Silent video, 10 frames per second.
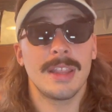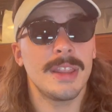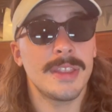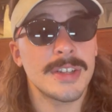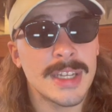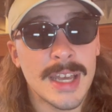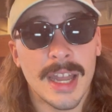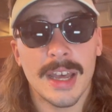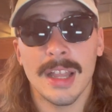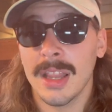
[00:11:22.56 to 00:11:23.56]
There's
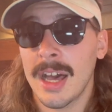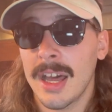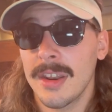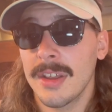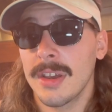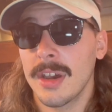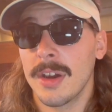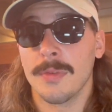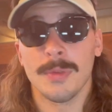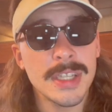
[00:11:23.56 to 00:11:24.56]
not a lot
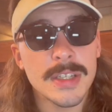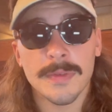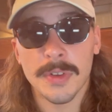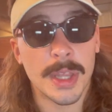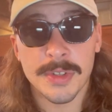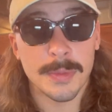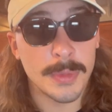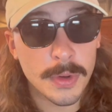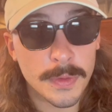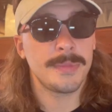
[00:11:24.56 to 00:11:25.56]
of reason for them to
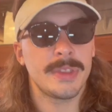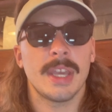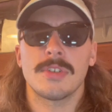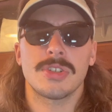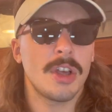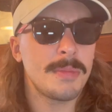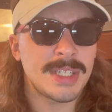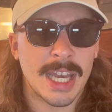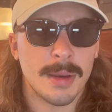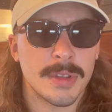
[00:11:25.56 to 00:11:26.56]
move. They have a slow
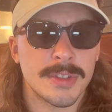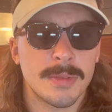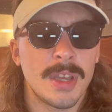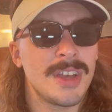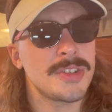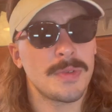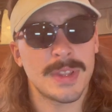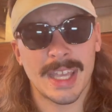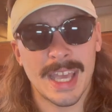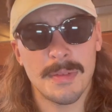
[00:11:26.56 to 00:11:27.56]
metabolism, so when
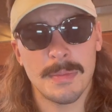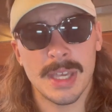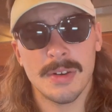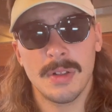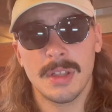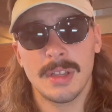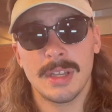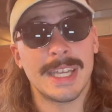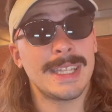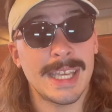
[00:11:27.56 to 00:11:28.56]
they get a meal
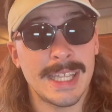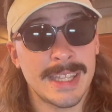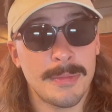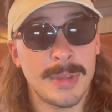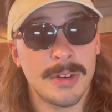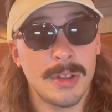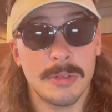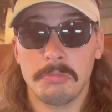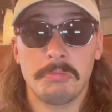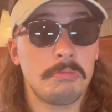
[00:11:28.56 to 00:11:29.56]
and they eat that meal,
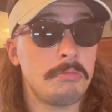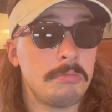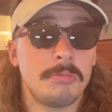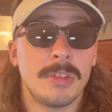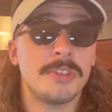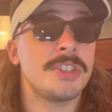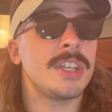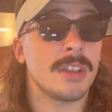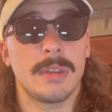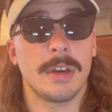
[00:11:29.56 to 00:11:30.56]
they're
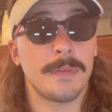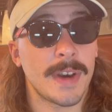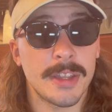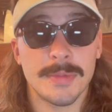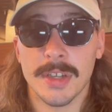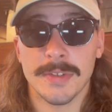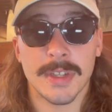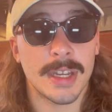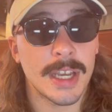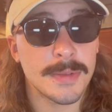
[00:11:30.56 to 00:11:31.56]
chilling. They'll find themselves on
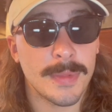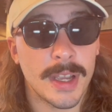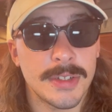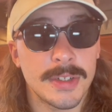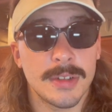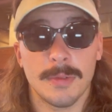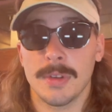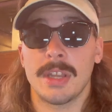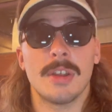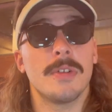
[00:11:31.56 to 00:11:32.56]
a nice branch where
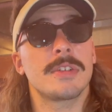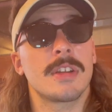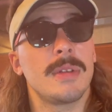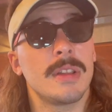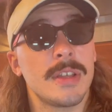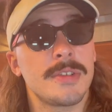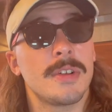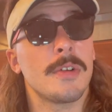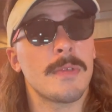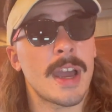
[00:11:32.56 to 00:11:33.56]
they know there's gonna be a lizard,
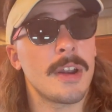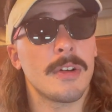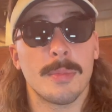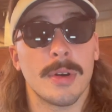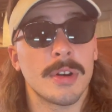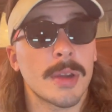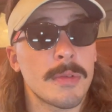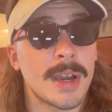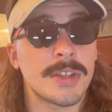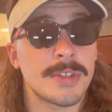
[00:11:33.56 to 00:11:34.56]
a rat, or a bird coming
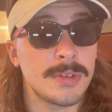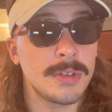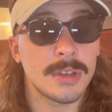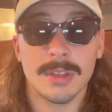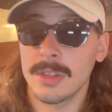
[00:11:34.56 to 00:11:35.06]
by soon.